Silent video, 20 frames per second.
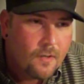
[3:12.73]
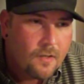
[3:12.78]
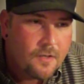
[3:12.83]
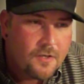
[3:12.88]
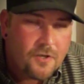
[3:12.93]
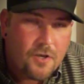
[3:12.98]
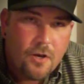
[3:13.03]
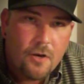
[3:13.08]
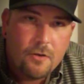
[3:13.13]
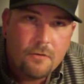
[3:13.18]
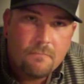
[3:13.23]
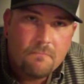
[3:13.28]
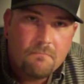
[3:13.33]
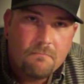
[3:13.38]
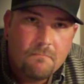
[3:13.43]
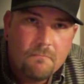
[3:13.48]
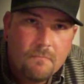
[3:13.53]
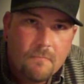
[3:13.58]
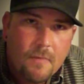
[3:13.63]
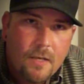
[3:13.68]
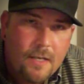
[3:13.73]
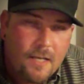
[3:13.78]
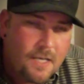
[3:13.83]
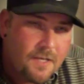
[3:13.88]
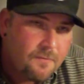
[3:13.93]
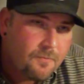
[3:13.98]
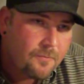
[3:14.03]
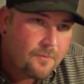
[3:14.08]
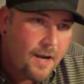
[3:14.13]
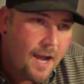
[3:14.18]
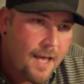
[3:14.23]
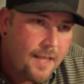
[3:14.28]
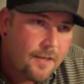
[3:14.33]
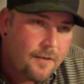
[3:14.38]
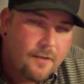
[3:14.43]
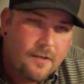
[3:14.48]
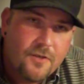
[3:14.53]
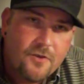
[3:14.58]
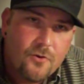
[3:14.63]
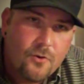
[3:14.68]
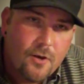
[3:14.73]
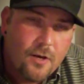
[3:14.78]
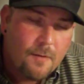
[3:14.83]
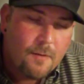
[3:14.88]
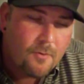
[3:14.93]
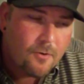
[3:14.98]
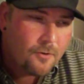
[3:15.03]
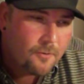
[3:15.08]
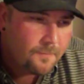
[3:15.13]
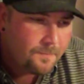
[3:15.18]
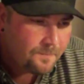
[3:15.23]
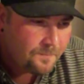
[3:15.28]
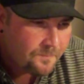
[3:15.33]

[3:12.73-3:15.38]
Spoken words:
So it is rather enjoyable.